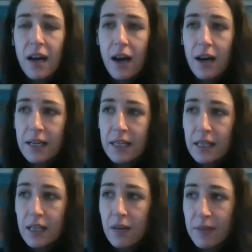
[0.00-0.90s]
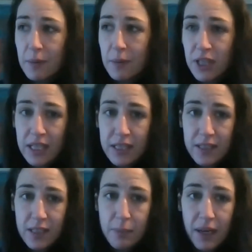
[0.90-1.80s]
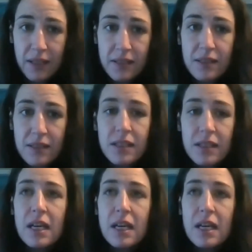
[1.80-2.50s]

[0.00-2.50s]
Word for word: I have kept chickens in the past,